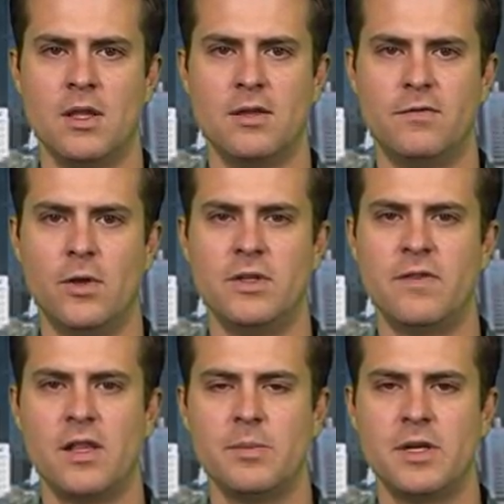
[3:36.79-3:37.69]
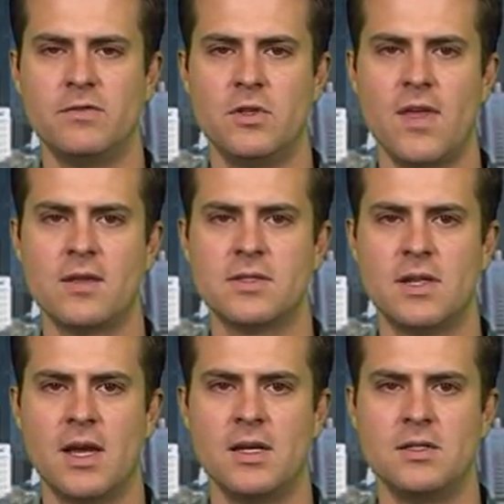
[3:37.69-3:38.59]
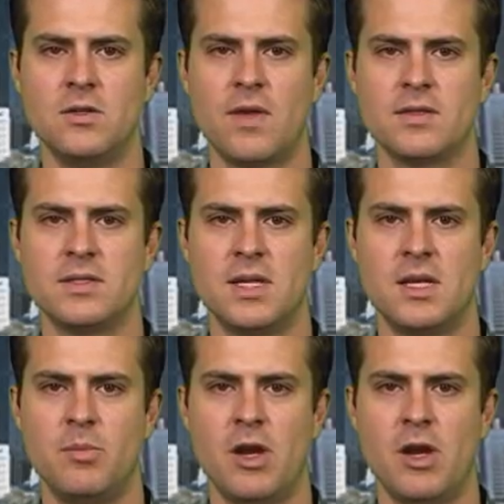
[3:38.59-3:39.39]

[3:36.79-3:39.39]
"The full development of 2009 and 2010